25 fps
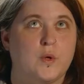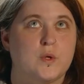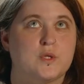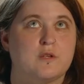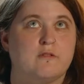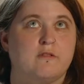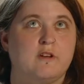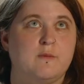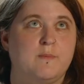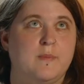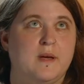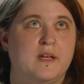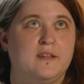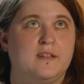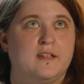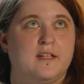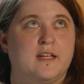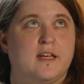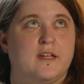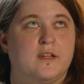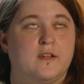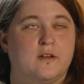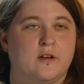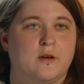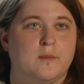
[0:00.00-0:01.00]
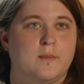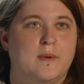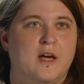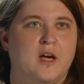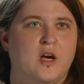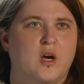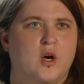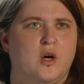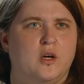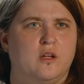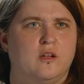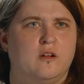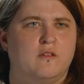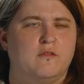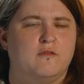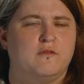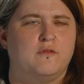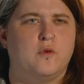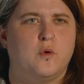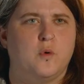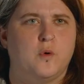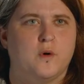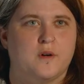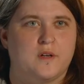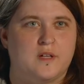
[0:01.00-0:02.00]
So we've been together about
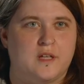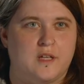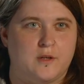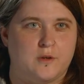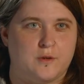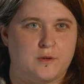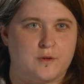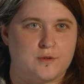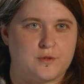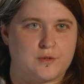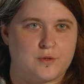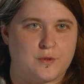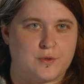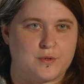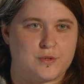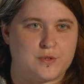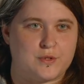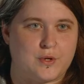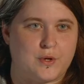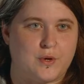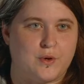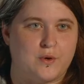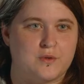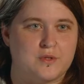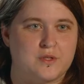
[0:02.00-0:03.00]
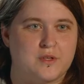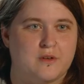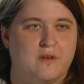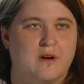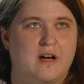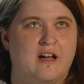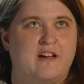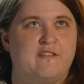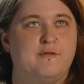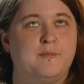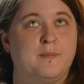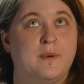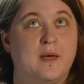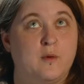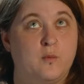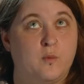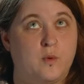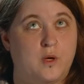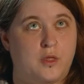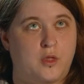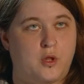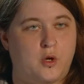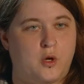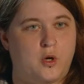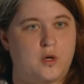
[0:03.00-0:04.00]
4 years or so. So I've been
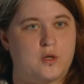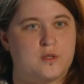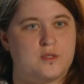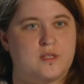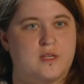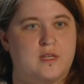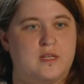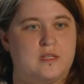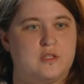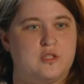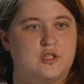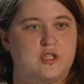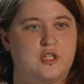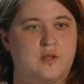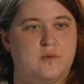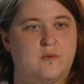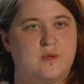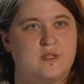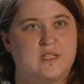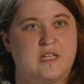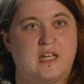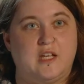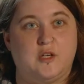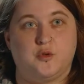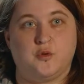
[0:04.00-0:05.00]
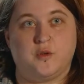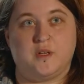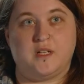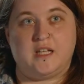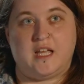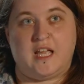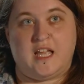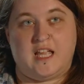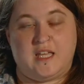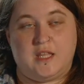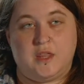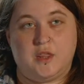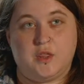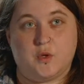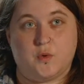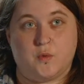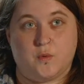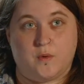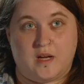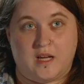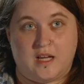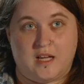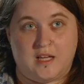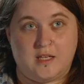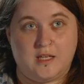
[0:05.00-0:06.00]
with her since she was entering 8th
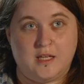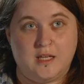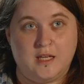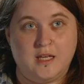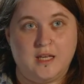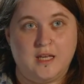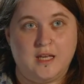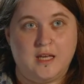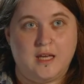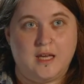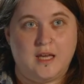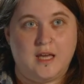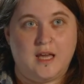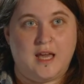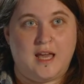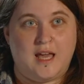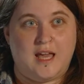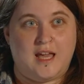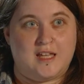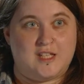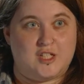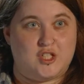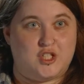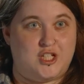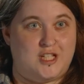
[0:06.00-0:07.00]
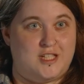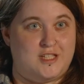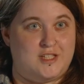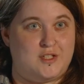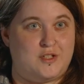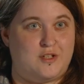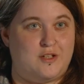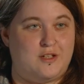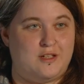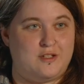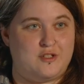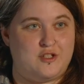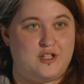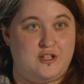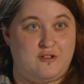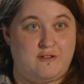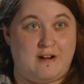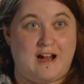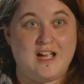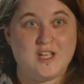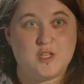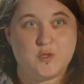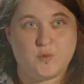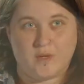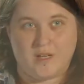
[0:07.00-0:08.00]
grade, and she
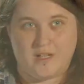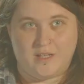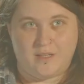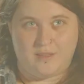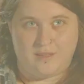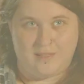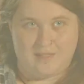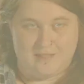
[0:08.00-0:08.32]
graduated